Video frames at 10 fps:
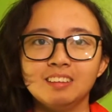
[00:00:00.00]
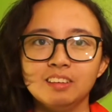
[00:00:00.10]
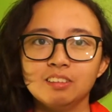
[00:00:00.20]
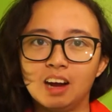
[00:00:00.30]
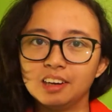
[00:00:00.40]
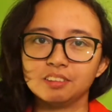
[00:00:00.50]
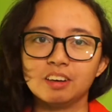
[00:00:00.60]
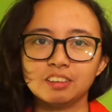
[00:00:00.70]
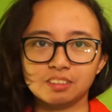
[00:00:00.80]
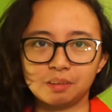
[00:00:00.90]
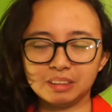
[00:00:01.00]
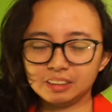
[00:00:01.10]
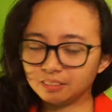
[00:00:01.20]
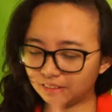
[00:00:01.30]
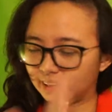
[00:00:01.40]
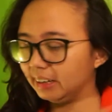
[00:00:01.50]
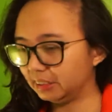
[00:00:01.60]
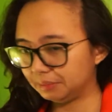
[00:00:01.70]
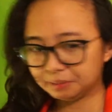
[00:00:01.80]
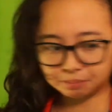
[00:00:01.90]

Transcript: his entourage or something. Okay, anyway.